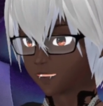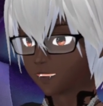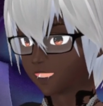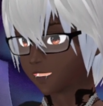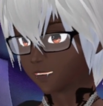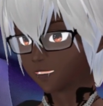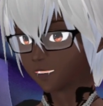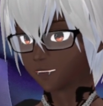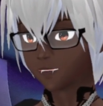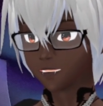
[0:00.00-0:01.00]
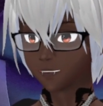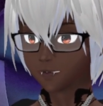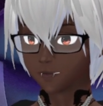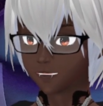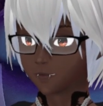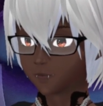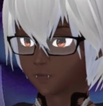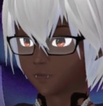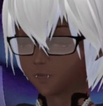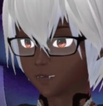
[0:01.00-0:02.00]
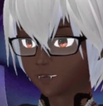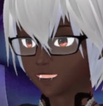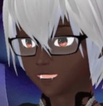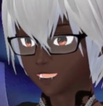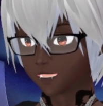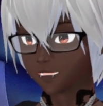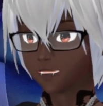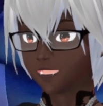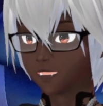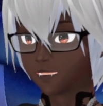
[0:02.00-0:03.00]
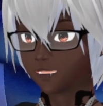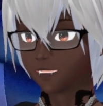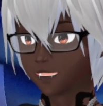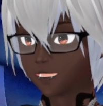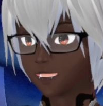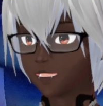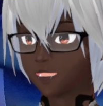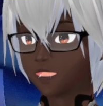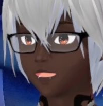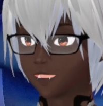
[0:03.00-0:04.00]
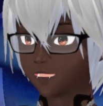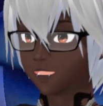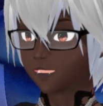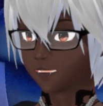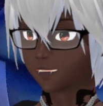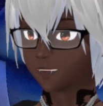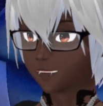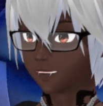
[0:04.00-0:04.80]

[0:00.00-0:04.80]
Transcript: for hybrid augments to exist. Just flat. Actually, the dual stat augments are completely pointless now.